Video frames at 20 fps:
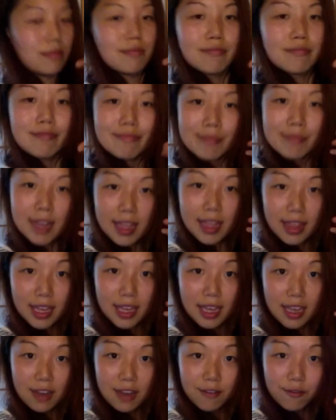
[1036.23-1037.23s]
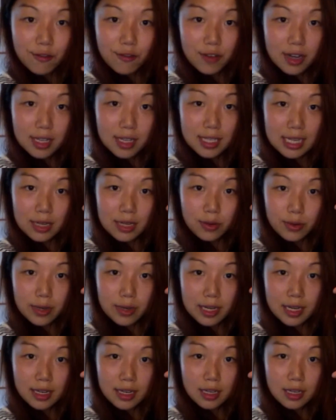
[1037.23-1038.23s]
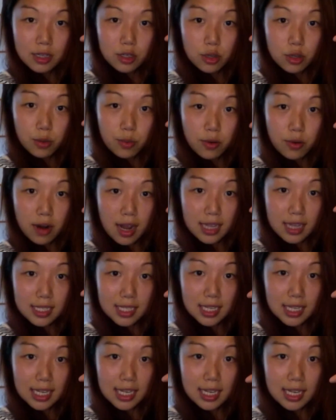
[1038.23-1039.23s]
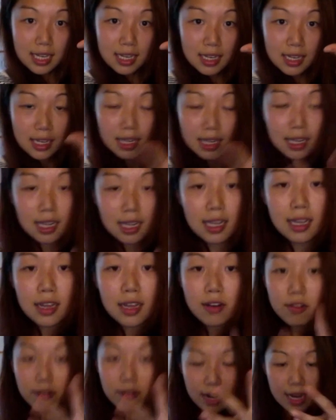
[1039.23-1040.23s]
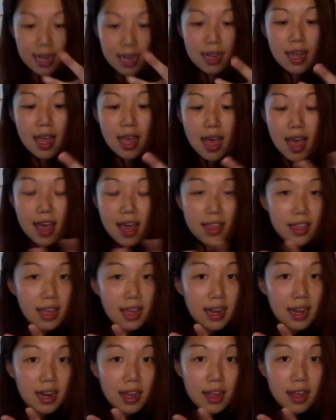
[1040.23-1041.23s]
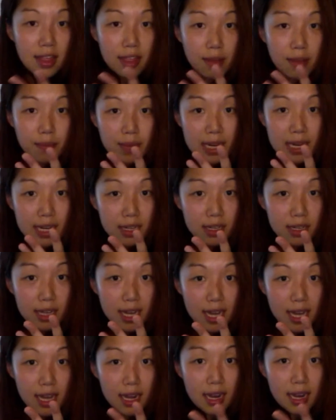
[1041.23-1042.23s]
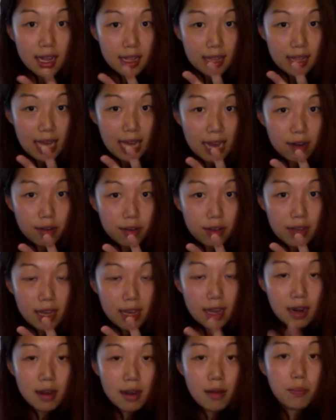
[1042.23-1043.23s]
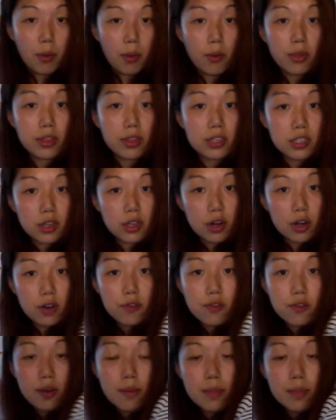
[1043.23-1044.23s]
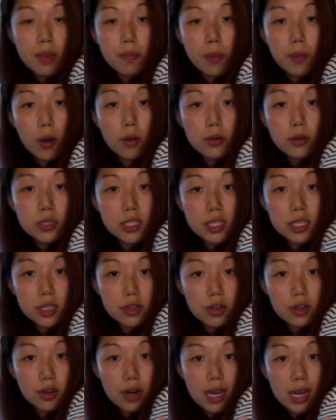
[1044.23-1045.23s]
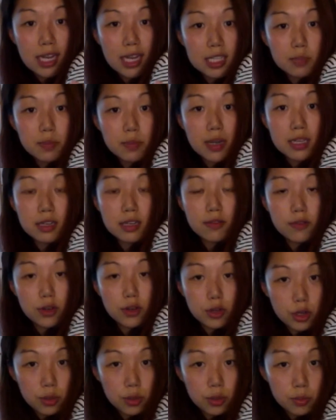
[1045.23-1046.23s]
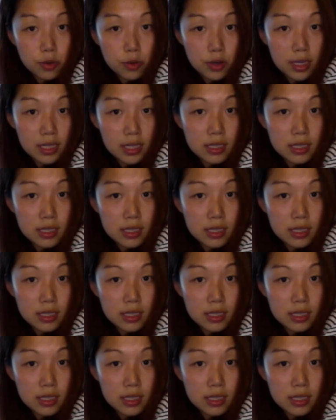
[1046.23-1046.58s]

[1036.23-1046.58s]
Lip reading: The infraglenoid tuberosity, right? And then the medial head, lateral head, both start from the posterior aspect of your humerus.